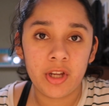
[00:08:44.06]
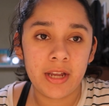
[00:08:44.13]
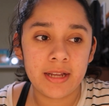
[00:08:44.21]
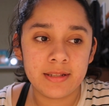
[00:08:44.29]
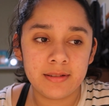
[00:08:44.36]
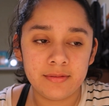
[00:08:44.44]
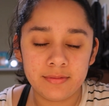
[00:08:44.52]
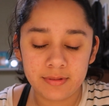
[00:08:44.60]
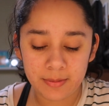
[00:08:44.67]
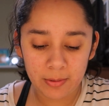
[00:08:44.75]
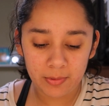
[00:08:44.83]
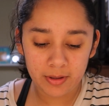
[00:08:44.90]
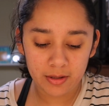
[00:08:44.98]
guys.
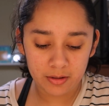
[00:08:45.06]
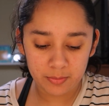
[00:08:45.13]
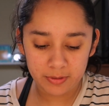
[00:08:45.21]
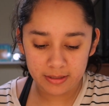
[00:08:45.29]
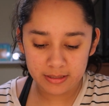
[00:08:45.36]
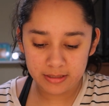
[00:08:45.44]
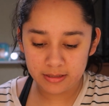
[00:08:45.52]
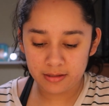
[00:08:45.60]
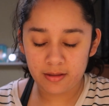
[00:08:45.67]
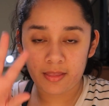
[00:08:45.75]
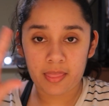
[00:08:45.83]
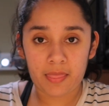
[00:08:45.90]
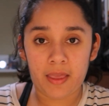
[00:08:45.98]
I'm not really good with these
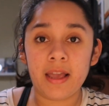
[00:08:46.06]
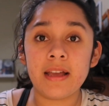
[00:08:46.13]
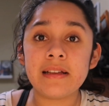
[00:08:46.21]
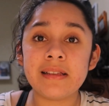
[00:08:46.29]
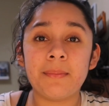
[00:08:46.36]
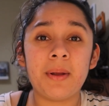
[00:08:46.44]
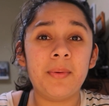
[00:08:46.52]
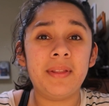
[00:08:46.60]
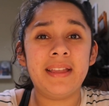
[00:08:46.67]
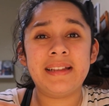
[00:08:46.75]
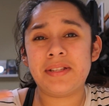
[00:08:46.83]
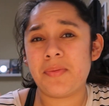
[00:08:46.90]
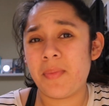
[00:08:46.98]
things. I'm not
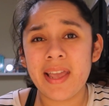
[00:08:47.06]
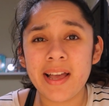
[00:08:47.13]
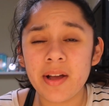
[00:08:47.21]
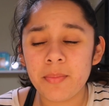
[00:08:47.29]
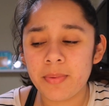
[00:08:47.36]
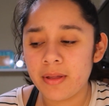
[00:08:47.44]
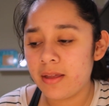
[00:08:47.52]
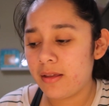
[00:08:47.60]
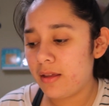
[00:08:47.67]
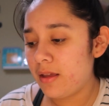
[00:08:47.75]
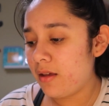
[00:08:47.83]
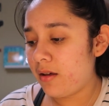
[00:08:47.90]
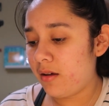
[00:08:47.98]
really into makeup.
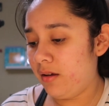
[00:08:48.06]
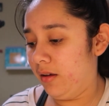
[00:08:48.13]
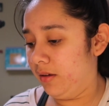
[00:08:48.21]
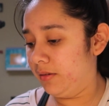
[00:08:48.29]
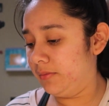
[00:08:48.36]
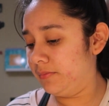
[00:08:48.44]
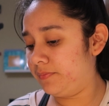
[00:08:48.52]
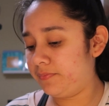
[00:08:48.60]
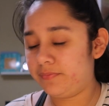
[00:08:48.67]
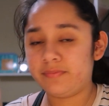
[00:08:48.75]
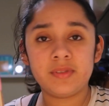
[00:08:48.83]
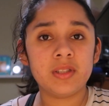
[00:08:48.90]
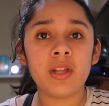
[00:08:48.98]

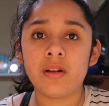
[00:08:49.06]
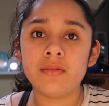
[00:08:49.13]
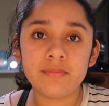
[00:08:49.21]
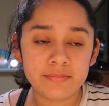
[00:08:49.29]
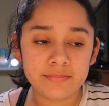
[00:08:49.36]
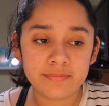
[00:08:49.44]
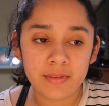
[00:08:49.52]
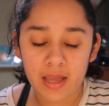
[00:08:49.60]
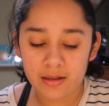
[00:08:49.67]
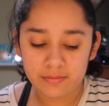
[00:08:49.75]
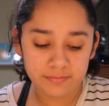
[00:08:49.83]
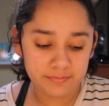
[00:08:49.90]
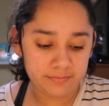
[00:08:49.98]
So
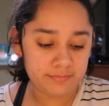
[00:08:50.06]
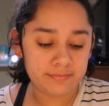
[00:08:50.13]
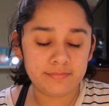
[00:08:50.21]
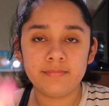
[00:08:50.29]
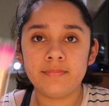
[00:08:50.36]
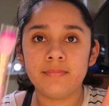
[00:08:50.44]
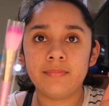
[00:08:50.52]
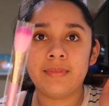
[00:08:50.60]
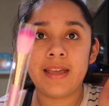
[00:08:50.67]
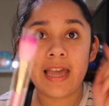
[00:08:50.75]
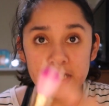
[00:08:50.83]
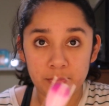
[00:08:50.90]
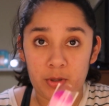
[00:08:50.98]
yeah.
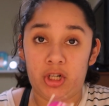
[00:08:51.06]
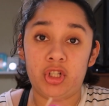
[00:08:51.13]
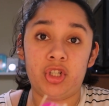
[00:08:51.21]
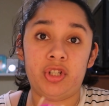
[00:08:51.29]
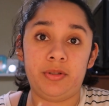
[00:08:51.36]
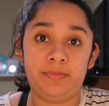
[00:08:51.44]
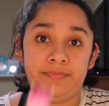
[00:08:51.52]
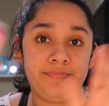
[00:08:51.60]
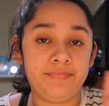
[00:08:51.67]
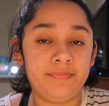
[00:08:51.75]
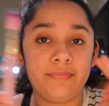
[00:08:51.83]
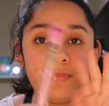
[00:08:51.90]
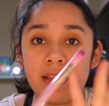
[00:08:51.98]
It's a brush.
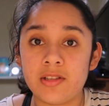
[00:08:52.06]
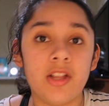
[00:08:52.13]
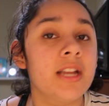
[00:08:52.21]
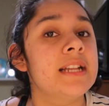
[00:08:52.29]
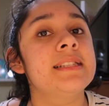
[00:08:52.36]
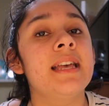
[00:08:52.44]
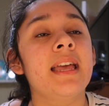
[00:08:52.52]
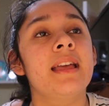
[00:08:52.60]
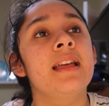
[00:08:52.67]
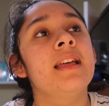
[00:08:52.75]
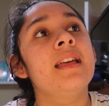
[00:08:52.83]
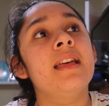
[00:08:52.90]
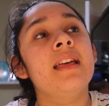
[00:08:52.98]
All I can say